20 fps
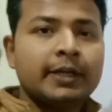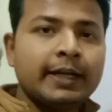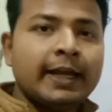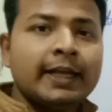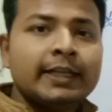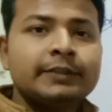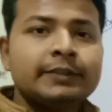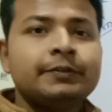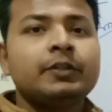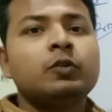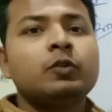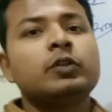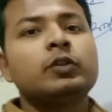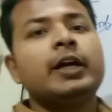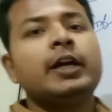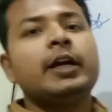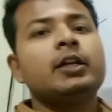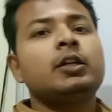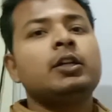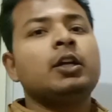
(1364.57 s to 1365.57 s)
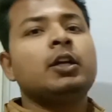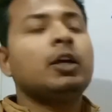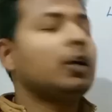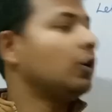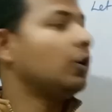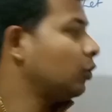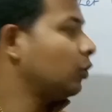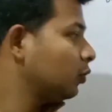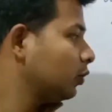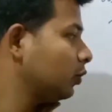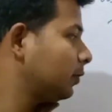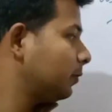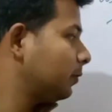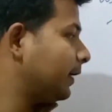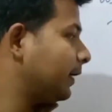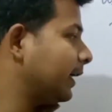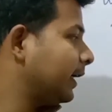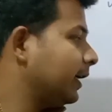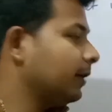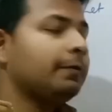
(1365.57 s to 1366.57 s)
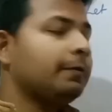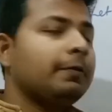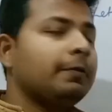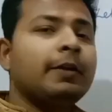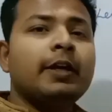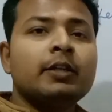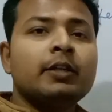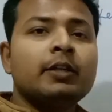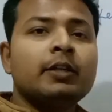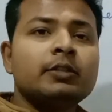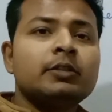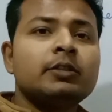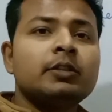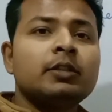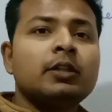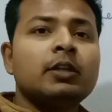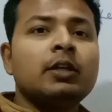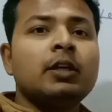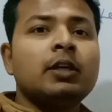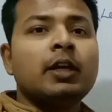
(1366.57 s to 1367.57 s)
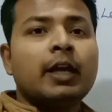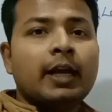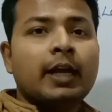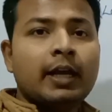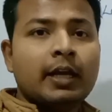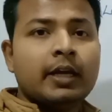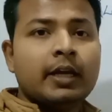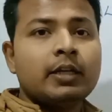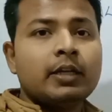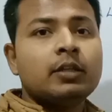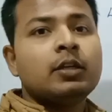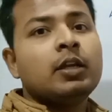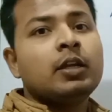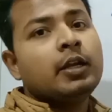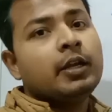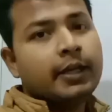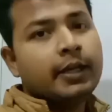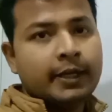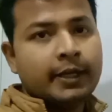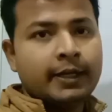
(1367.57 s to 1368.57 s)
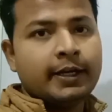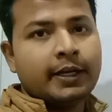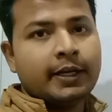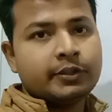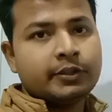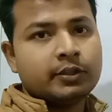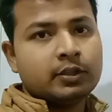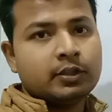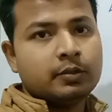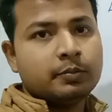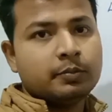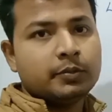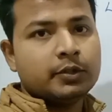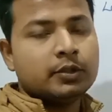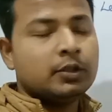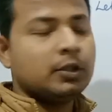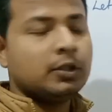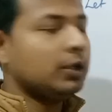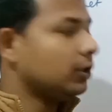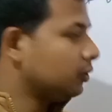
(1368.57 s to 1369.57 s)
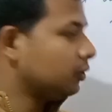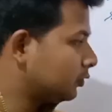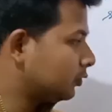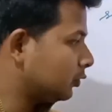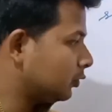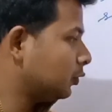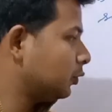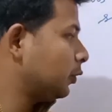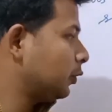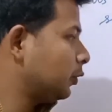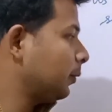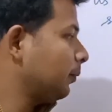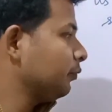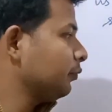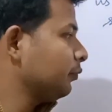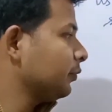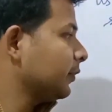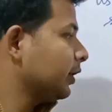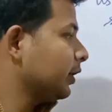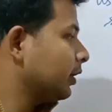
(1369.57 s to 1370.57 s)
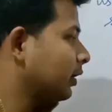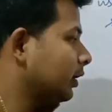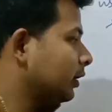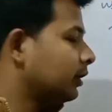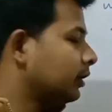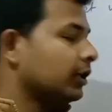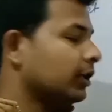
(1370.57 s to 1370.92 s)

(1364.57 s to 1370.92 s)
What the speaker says: But as we know that root 5 is an irrational number. So